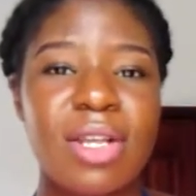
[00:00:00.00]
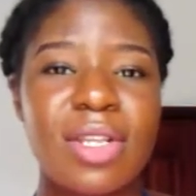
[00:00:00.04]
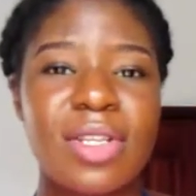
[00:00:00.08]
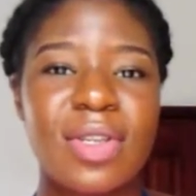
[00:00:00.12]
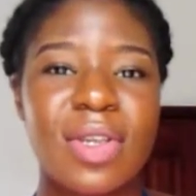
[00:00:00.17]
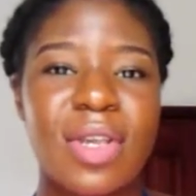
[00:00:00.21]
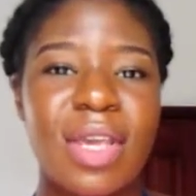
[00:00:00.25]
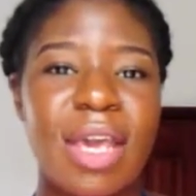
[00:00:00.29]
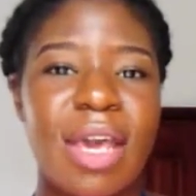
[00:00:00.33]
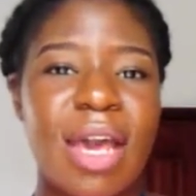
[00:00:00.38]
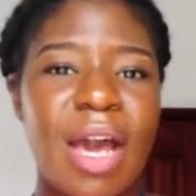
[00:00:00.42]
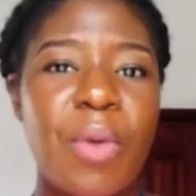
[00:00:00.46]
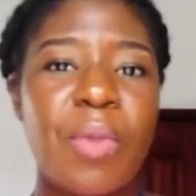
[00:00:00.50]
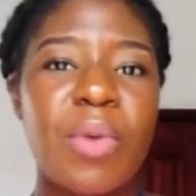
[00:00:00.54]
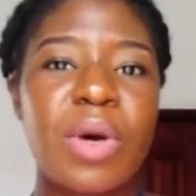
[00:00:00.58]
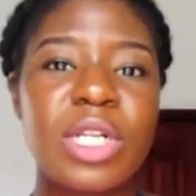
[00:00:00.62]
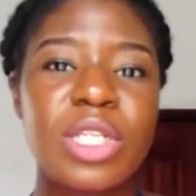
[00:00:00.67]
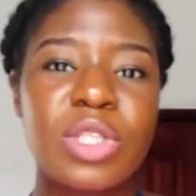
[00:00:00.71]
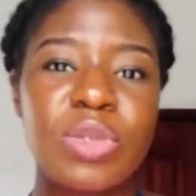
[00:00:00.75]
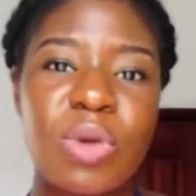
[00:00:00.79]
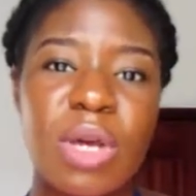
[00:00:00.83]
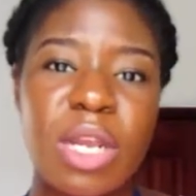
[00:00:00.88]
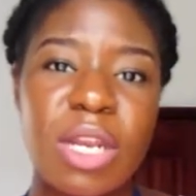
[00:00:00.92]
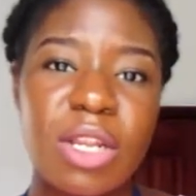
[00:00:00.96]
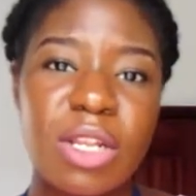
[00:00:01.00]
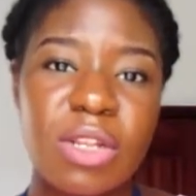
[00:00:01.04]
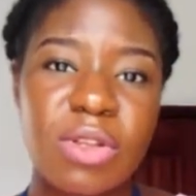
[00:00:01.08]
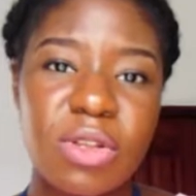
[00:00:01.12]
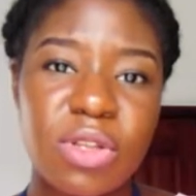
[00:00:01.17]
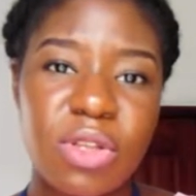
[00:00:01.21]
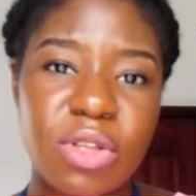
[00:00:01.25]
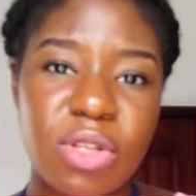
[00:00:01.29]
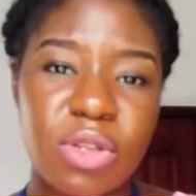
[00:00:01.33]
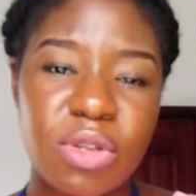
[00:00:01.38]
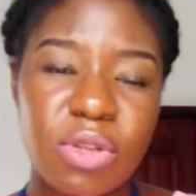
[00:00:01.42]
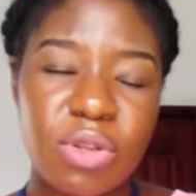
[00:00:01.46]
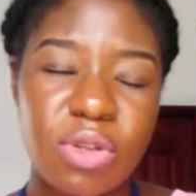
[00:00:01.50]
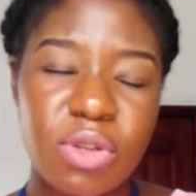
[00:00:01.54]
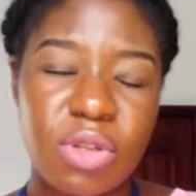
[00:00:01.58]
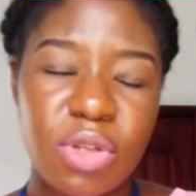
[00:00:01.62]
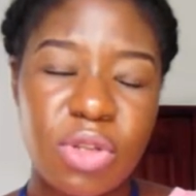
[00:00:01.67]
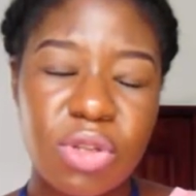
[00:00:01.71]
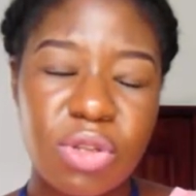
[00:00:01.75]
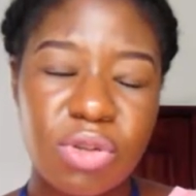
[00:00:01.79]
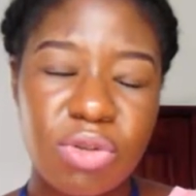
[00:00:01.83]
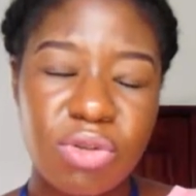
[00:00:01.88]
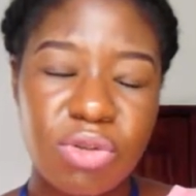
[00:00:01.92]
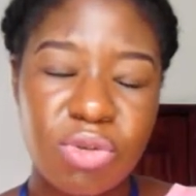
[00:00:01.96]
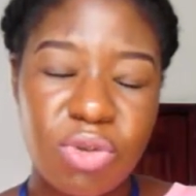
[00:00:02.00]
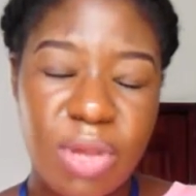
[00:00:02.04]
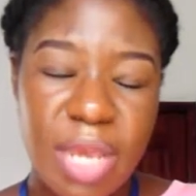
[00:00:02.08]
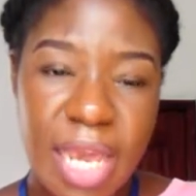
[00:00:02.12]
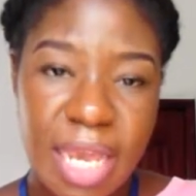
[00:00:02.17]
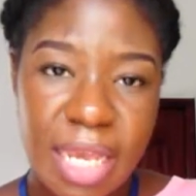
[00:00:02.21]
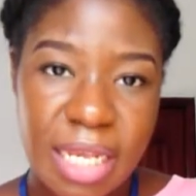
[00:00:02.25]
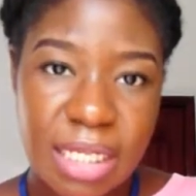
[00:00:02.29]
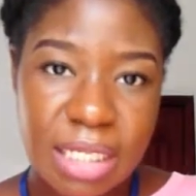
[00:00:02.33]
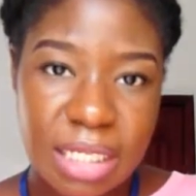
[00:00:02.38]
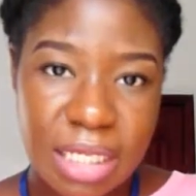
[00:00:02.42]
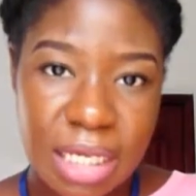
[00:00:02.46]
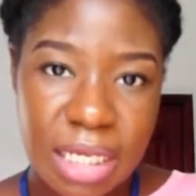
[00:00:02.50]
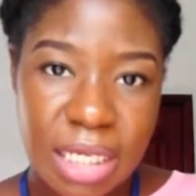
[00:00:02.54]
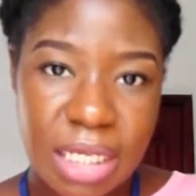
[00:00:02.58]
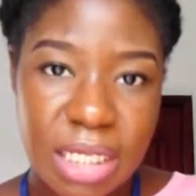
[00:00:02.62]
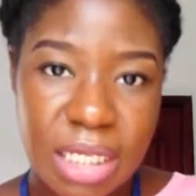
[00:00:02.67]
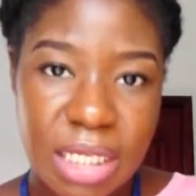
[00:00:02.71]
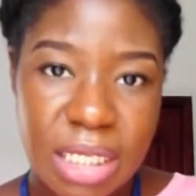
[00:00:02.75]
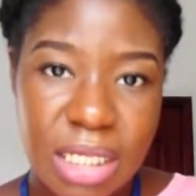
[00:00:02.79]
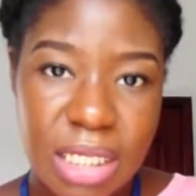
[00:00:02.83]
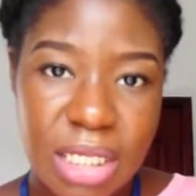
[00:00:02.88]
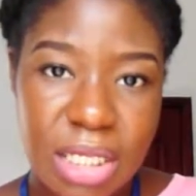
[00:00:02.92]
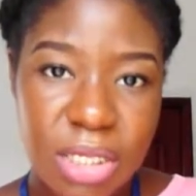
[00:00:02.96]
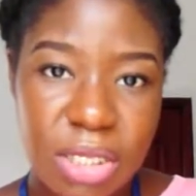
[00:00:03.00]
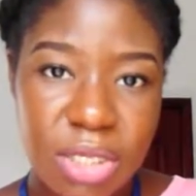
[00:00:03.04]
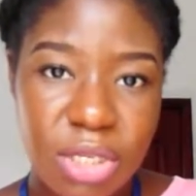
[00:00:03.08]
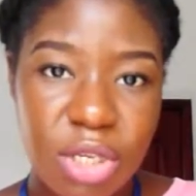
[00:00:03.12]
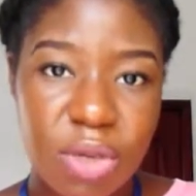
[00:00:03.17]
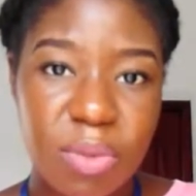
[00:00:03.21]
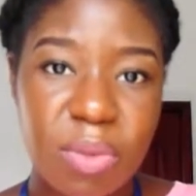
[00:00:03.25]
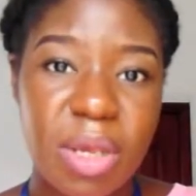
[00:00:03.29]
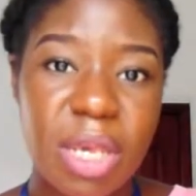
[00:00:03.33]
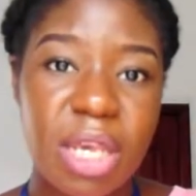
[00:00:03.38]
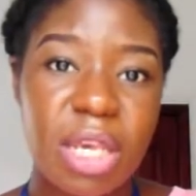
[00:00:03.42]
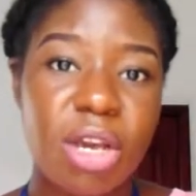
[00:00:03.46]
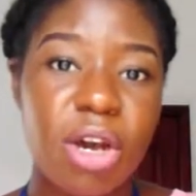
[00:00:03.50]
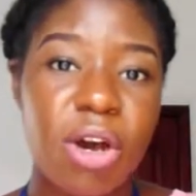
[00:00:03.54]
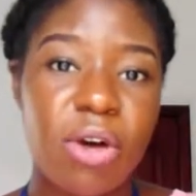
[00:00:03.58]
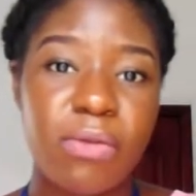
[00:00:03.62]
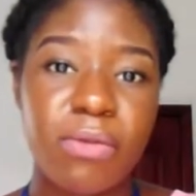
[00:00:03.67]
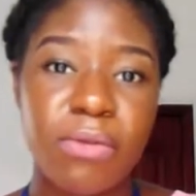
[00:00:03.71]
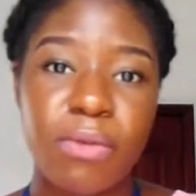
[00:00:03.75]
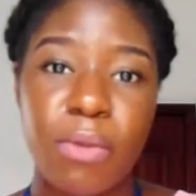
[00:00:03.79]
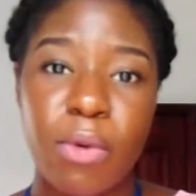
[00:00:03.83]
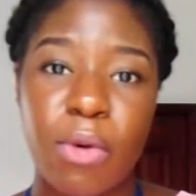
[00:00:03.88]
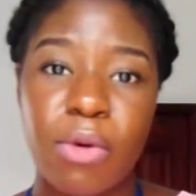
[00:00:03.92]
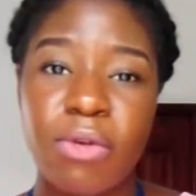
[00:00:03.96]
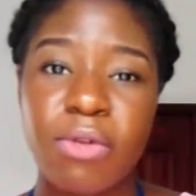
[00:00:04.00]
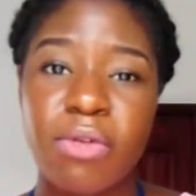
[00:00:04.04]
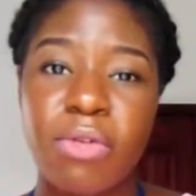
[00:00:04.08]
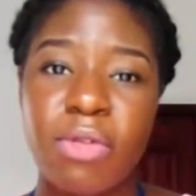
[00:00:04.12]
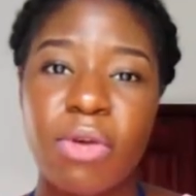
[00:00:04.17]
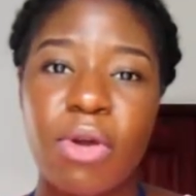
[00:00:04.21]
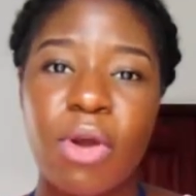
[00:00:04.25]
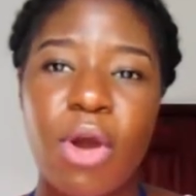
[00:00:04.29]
So yeah, I want 2018 to be a year of growth.